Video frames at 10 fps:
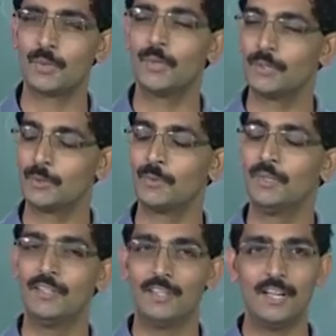going through,
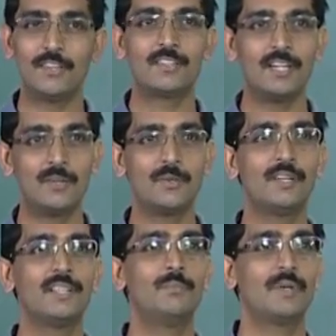then you have to start looking
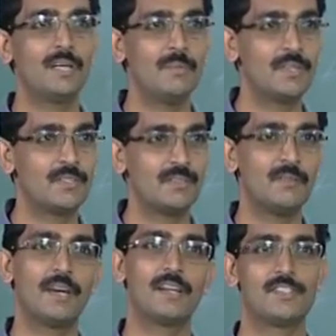at the parameters of the
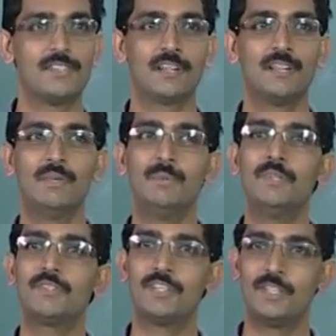wireless channel, maybe
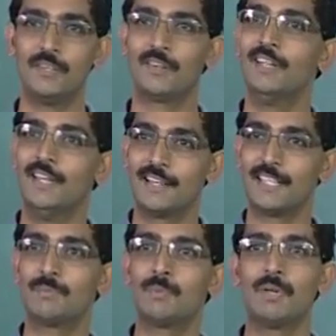you set your
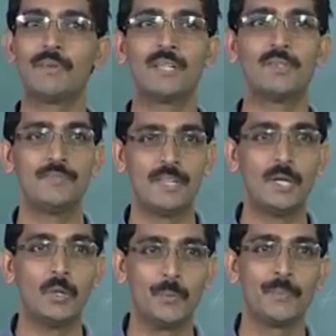transmit power levels very
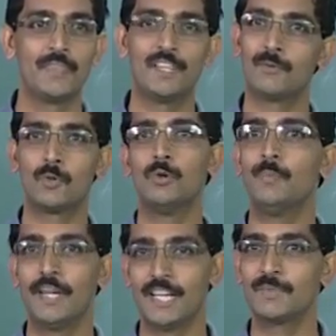low, therefore no
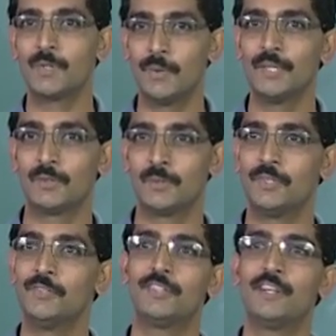packets were going through,
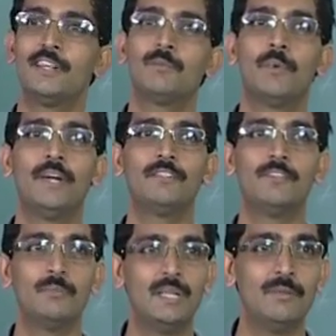if you set it at 0.1
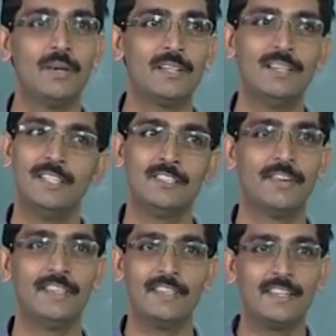milliwatt you
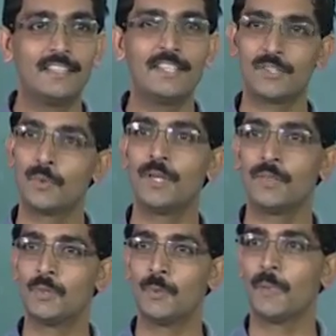find that nothing is going
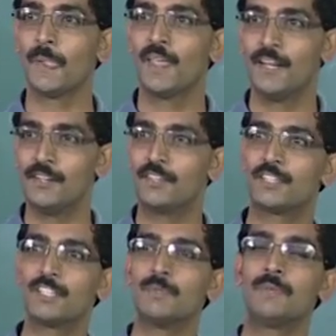through, and your
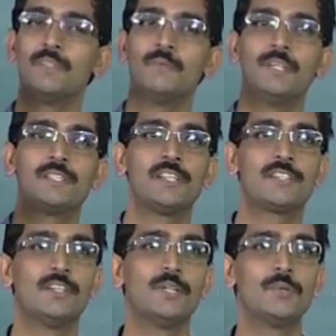distance between the base
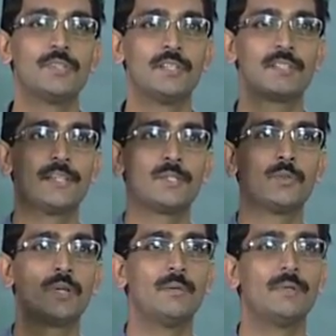station and you set is like
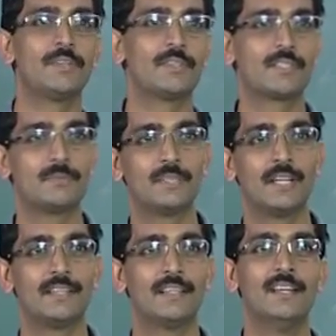2 kilometers or something
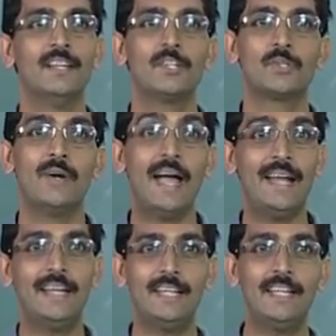like that. So
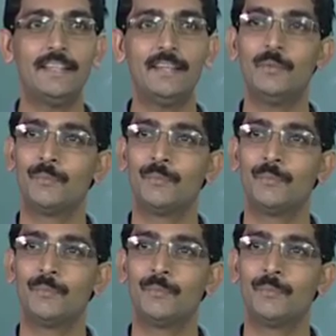adding detail